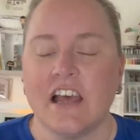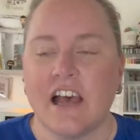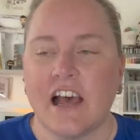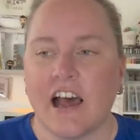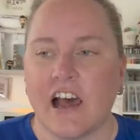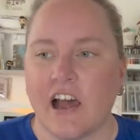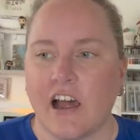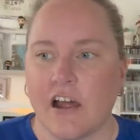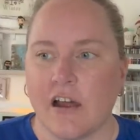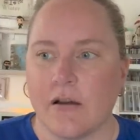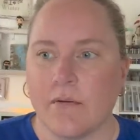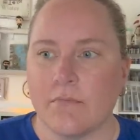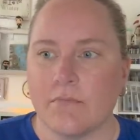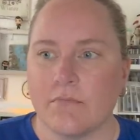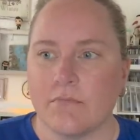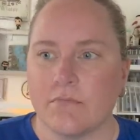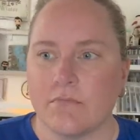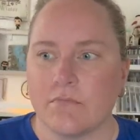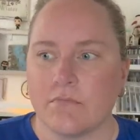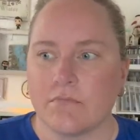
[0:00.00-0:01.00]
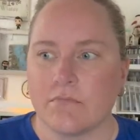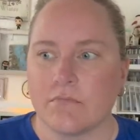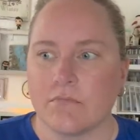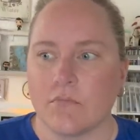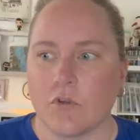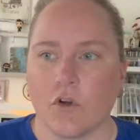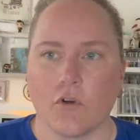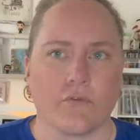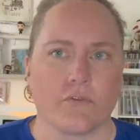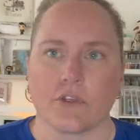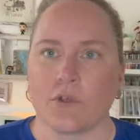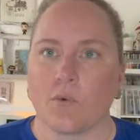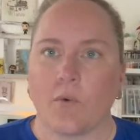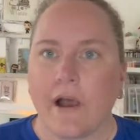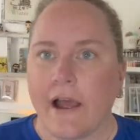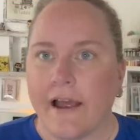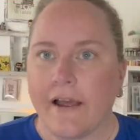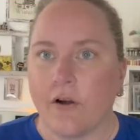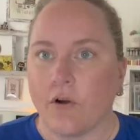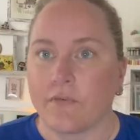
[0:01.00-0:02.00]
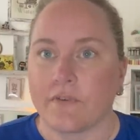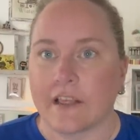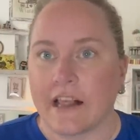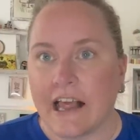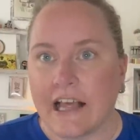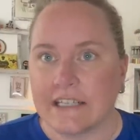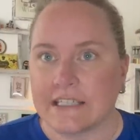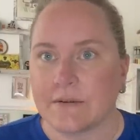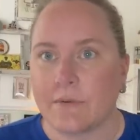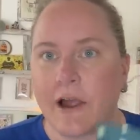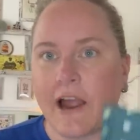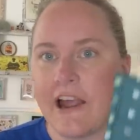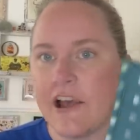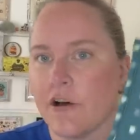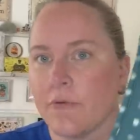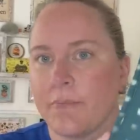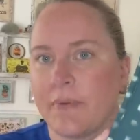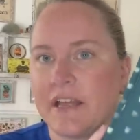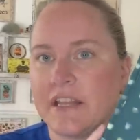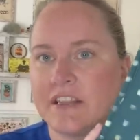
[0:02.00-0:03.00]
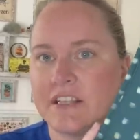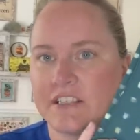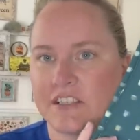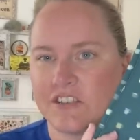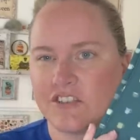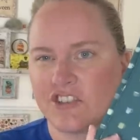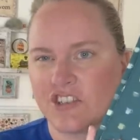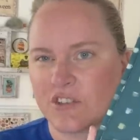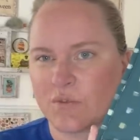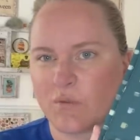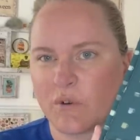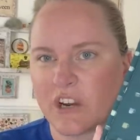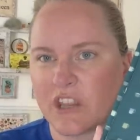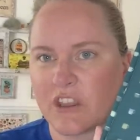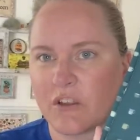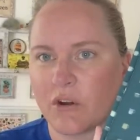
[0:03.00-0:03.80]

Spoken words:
over the last while. But this is just one of the